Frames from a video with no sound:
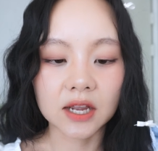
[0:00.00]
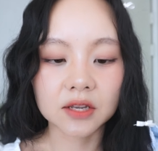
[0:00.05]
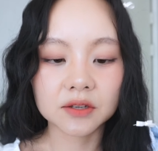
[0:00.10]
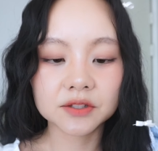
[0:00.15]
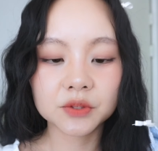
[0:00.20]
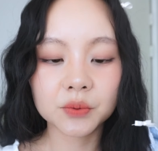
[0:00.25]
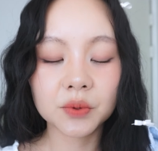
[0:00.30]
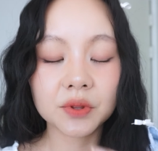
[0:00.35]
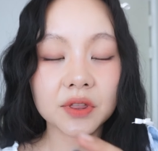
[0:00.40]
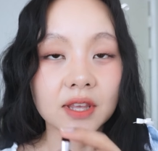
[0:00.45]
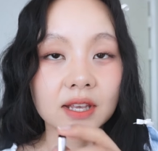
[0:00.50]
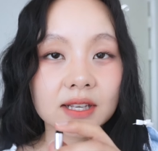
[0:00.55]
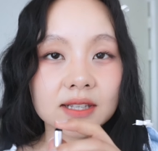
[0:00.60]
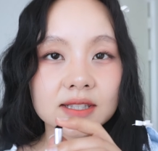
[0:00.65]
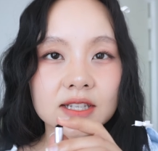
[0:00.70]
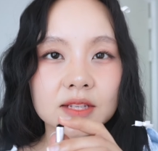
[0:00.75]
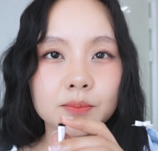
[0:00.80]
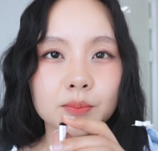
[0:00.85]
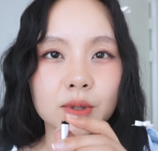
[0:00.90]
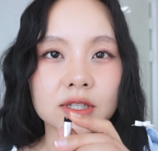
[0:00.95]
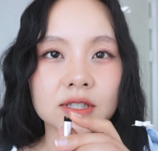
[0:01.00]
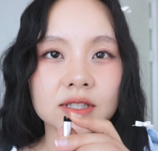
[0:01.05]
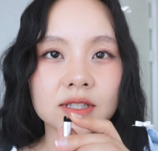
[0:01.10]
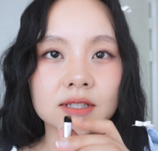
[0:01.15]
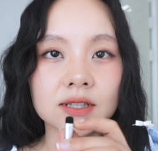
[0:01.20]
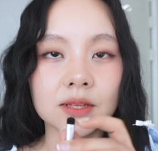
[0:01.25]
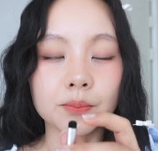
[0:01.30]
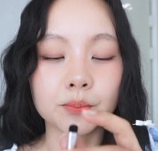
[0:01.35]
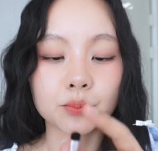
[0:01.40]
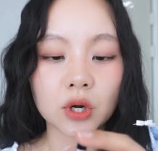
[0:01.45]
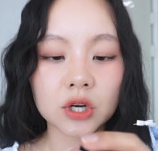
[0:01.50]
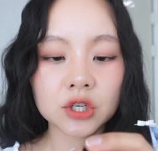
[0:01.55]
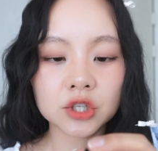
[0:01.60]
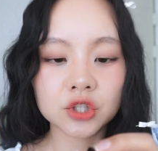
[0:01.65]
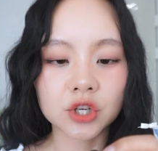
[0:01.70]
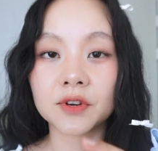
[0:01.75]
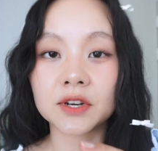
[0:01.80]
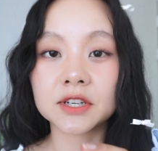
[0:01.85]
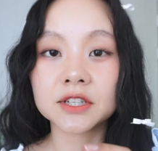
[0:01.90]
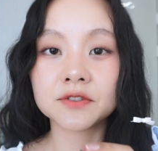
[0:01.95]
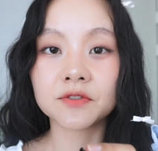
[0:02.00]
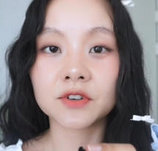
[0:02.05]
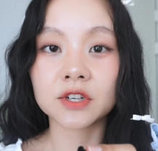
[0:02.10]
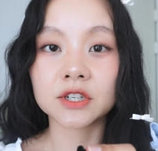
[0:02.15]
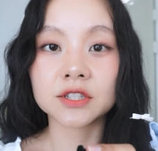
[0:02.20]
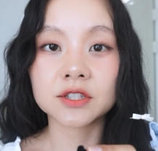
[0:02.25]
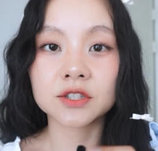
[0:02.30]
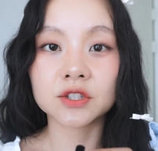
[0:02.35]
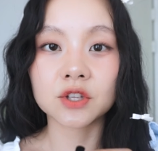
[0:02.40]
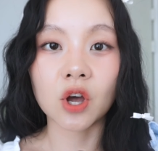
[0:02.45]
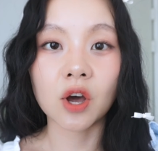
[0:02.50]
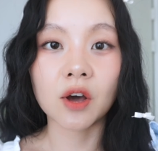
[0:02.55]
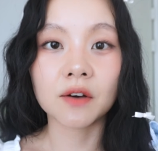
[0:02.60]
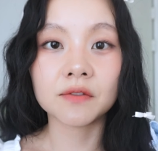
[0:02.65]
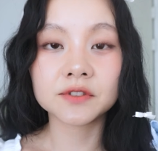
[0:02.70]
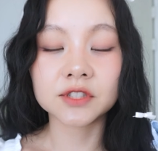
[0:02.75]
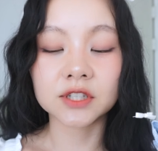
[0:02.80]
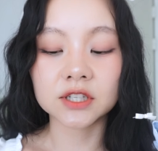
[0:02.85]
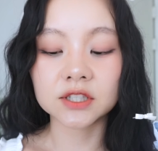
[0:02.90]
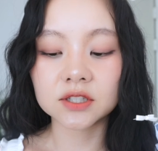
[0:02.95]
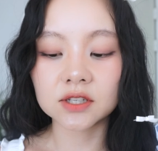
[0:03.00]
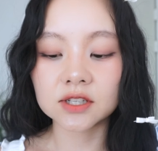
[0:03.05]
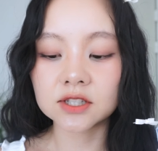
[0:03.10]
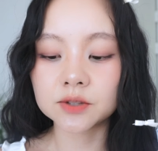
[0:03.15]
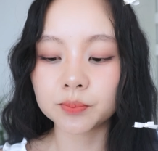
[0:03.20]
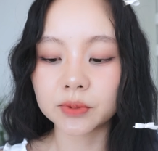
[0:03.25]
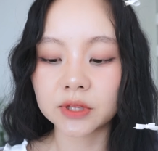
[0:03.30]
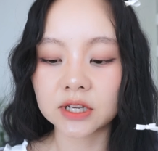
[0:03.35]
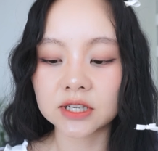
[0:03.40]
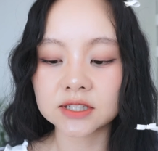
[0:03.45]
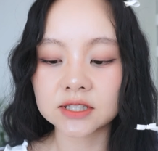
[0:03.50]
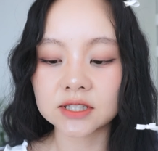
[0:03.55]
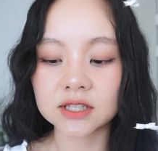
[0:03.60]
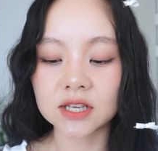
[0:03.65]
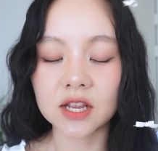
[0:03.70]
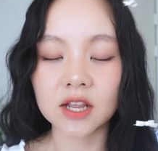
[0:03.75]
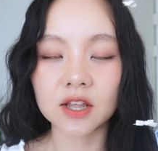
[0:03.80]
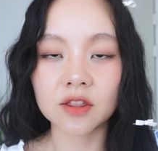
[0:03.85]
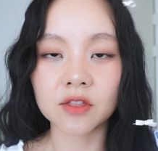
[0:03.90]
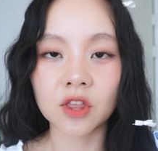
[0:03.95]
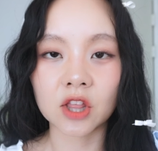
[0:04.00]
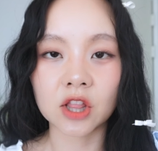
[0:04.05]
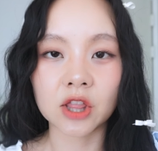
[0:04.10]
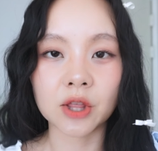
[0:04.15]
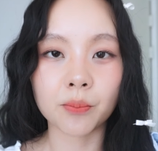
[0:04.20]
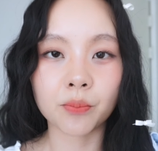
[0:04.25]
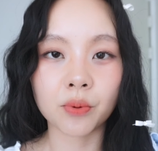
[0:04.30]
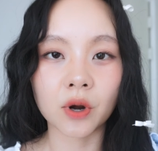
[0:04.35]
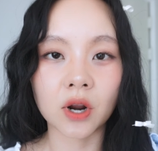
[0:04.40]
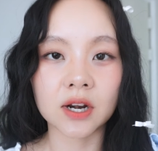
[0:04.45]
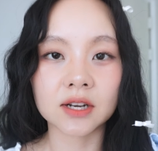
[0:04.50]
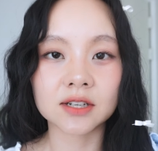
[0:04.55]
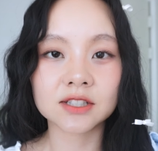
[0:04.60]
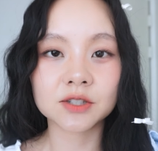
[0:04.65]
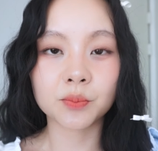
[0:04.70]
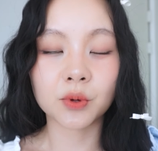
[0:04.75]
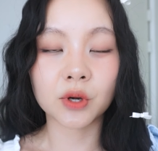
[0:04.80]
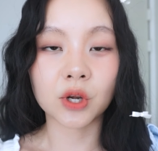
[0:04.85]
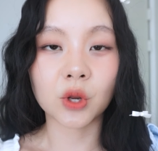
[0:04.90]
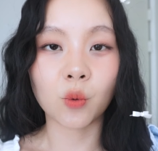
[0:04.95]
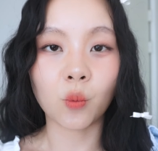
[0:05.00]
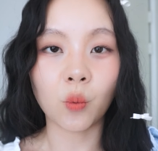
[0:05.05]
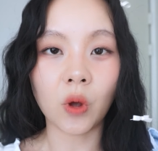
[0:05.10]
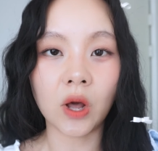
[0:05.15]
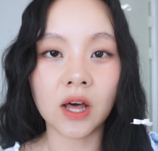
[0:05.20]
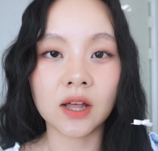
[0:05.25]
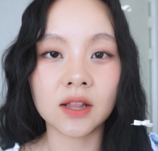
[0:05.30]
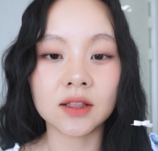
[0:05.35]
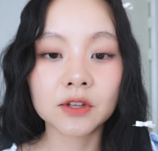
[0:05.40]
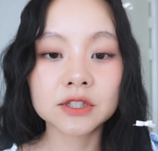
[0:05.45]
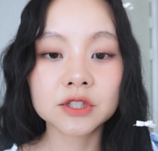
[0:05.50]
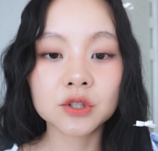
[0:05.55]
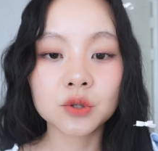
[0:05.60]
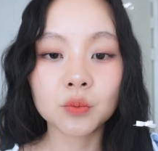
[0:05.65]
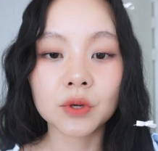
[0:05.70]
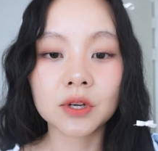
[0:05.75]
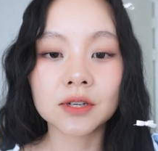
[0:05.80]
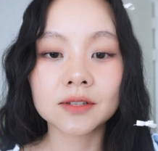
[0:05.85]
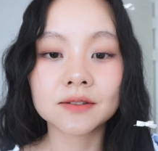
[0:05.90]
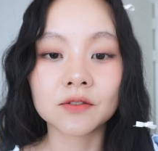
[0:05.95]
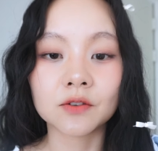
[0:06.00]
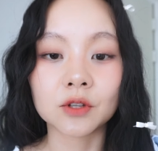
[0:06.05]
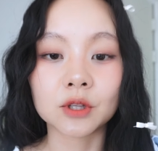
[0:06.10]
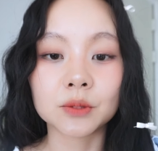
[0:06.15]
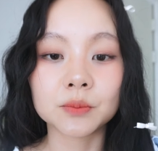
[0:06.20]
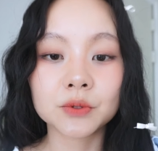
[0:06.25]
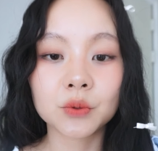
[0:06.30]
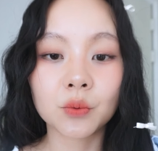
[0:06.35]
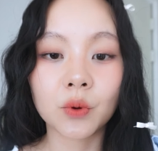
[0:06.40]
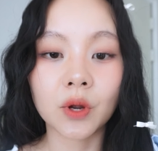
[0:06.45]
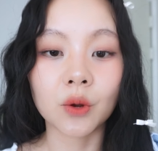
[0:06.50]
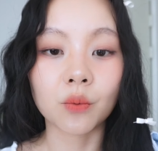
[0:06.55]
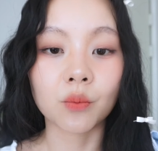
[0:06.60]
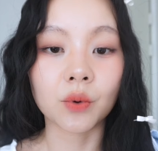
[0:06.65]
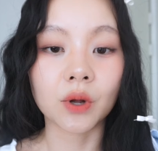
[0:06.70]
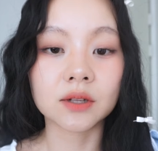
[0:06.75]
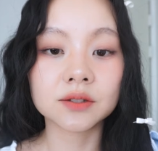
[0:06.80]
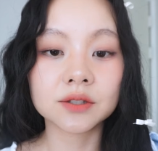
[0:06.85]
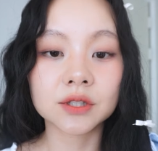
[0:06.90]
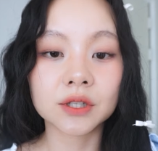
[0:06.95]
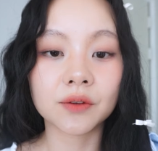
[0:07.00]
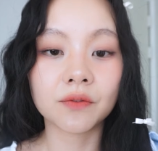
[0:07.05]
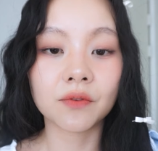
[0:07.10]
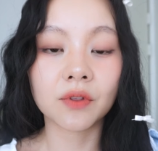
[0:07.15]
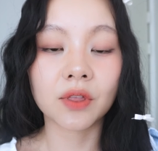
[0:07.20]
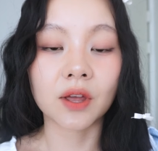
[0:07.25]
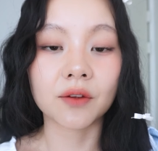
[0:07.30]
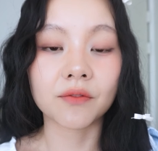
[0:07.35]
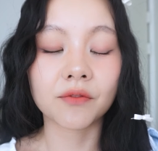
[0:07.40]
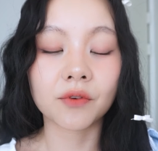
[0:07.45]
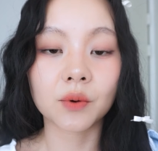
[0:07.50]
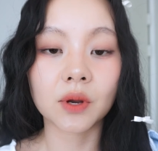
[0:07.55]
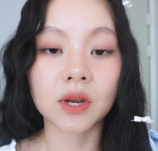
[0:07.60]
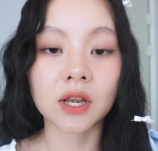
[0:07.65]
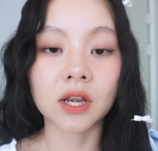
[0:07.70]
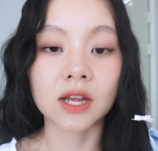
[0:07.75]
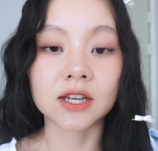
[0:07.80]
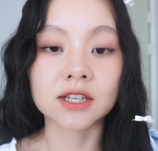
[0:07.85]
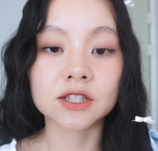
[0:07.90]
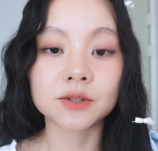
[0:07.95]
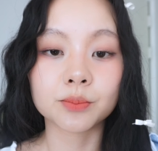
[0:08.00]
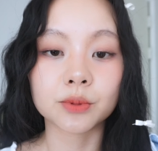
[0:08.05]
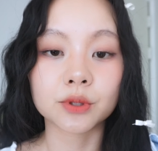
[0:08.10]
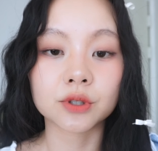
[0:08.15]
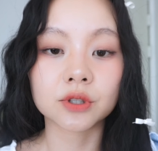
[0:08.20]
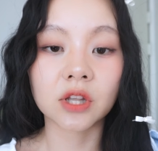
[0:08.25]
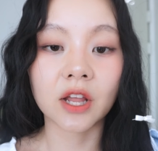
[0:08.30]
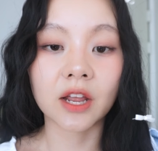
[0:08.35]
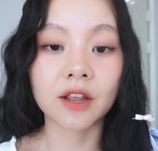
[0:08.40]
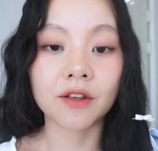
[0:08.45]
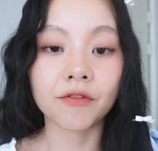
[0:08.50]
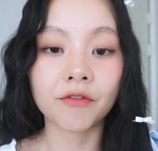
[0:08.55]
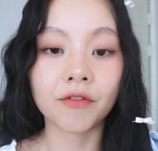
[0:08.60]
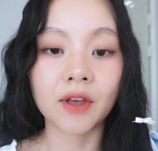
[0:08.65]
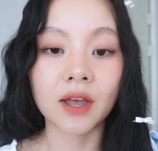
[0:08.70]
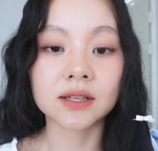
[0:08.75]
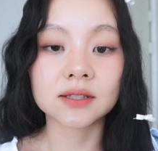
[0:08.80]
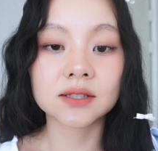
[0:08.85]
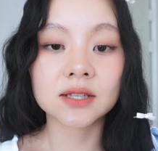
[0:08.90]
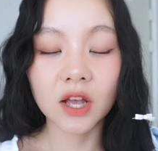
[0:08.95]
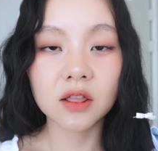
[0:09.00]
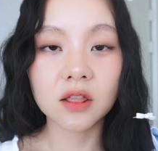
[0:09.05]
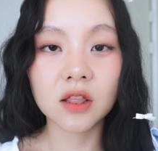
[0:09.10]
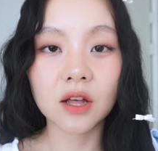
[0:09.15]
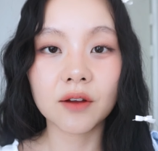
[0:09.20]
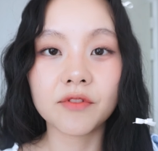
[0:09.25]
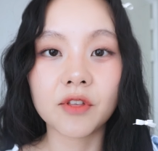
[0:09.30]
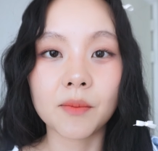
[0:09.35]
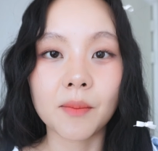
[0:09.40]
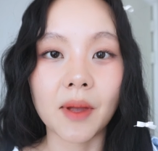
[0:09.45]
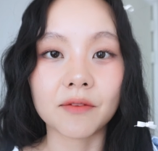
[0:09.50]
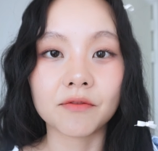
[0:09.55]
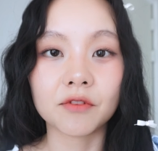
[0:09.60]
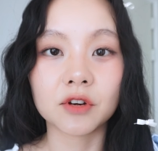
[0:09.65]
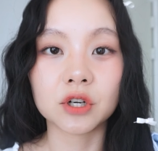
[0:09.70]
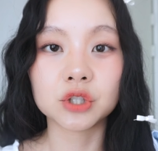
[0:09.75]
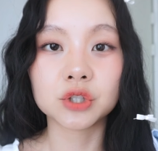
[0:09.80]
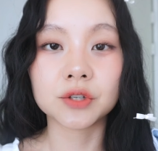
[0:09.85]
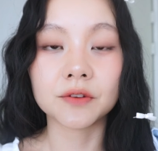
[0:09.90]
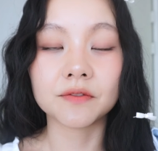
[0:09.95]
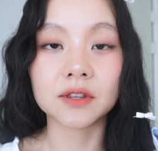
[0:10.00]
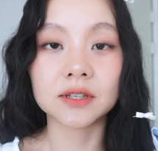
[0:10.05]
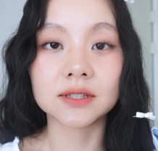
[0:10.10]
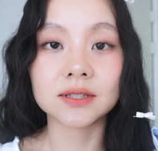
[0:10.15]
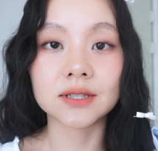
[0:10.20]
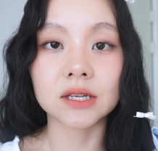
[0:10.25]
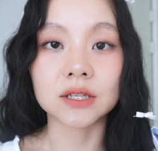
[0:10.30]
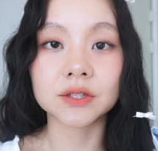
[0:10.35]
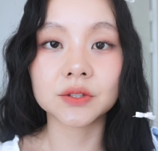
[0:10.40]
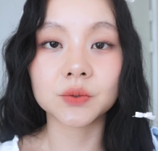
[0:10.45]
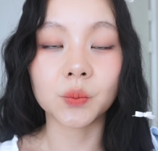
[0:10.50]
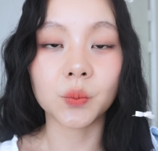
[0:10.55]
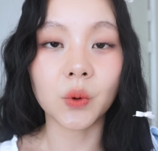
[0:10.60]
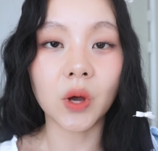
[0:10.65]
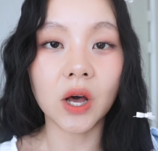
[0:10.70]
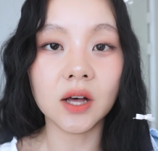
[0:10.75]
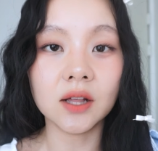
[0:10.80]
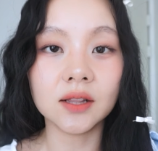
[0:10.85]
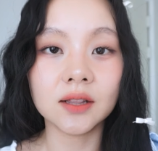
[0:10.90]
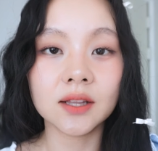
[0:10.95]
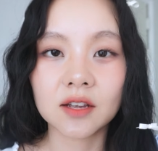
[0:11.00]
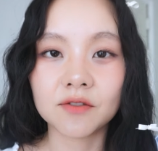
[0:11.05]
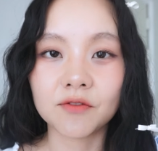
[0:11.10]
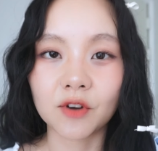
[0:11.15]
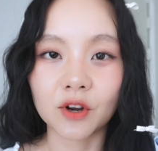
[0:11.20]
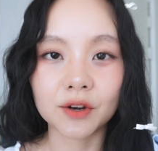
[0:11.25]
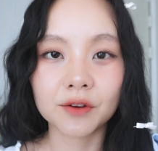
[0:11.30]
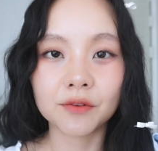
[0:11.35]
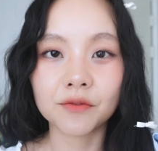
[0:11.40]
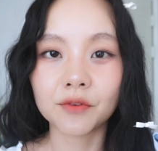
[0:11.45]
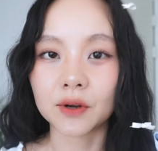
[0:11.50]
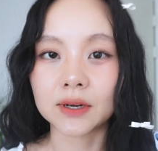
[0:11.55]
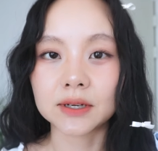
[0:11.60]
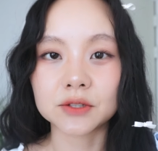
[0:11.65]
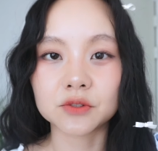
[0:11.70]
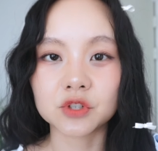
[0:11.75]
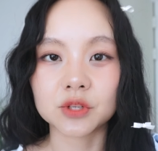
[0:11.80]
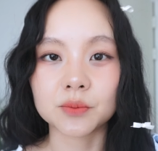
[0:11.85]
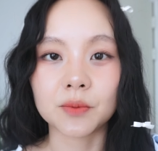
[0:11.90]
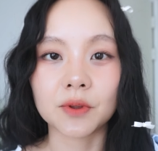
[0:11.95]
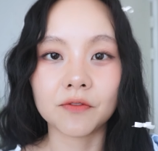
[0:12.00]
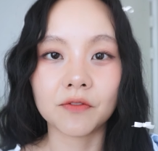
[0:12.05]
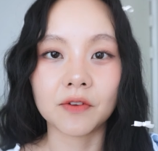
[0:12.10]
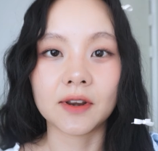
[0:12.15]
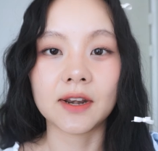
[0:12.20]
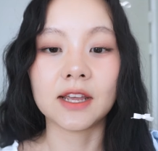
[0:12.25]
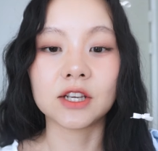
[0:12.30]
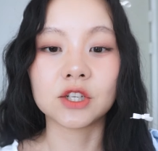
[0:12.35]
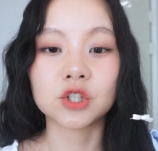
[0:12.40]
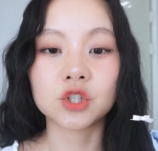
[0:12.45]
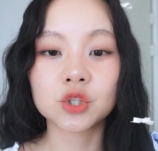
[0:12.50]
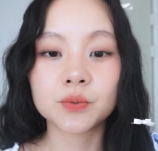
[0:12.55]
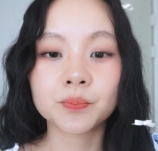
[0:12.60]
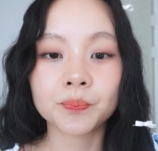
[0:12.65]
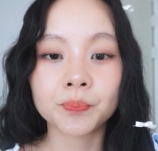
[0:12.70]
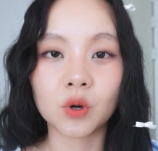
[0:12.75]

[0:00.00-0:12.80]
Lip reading: I used it with the Easy Blending Lip Brush. Very soft. It does blend the lip product pretty well. It fills in the wrinkles of your lips quite well to give you that very nice blurred-like effect. I love the matte finish of this as well. Very dreamy finish.